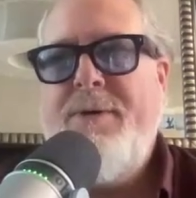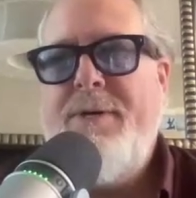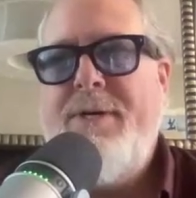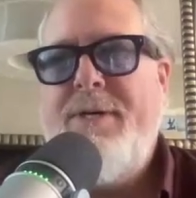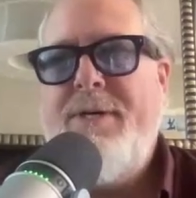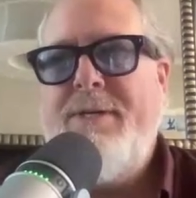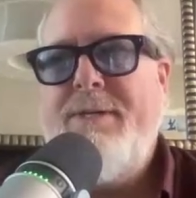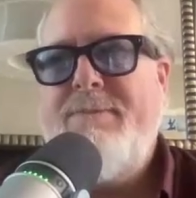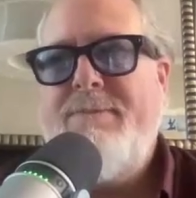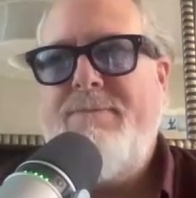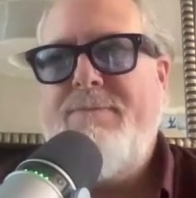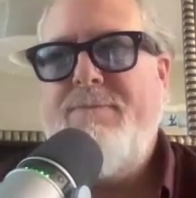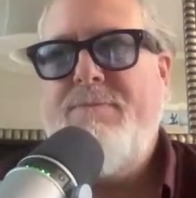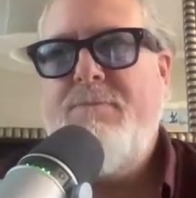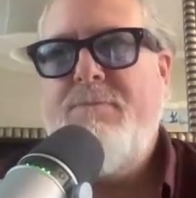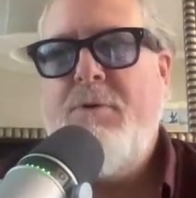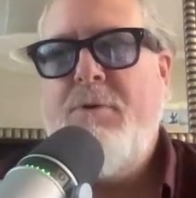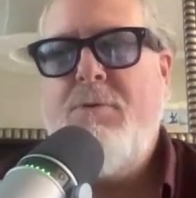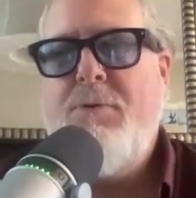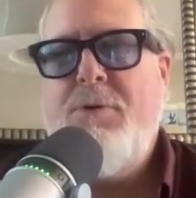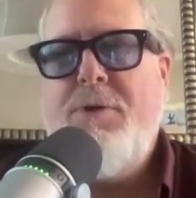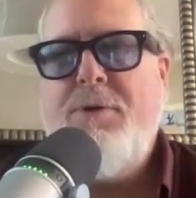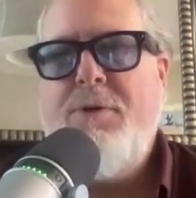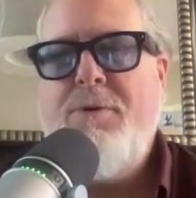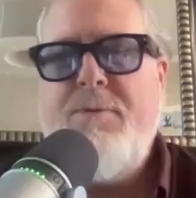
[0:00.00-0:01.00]
what
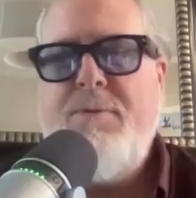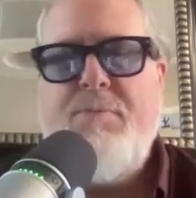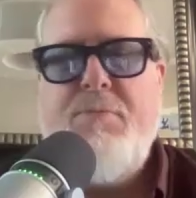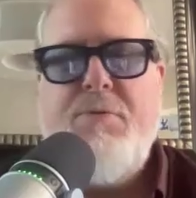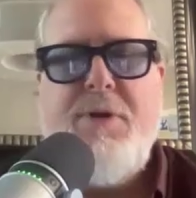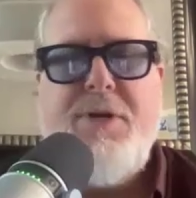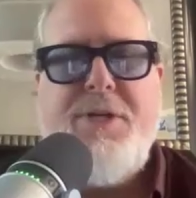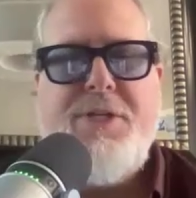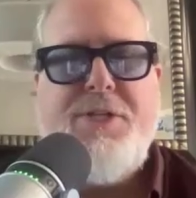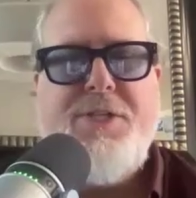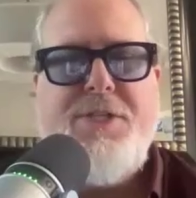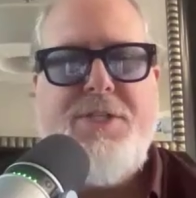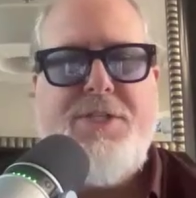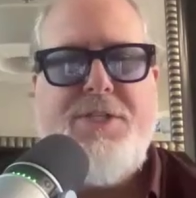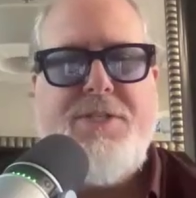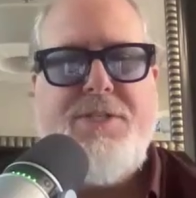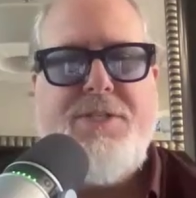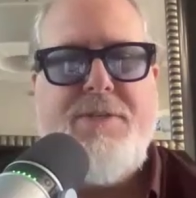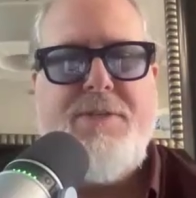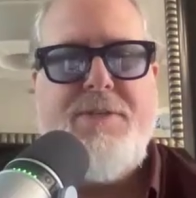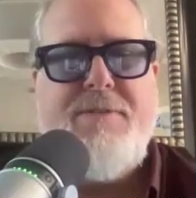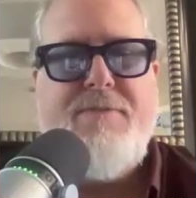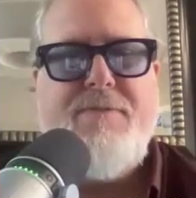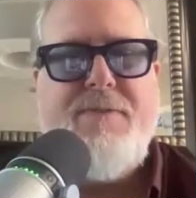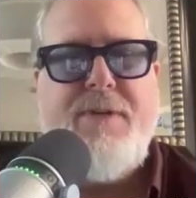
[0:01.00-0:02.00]
were your impressions
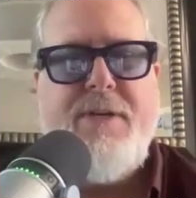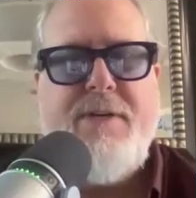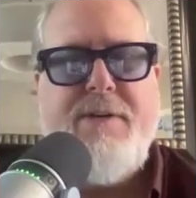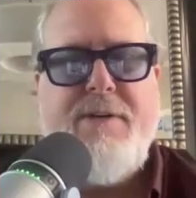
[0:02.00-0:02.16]
of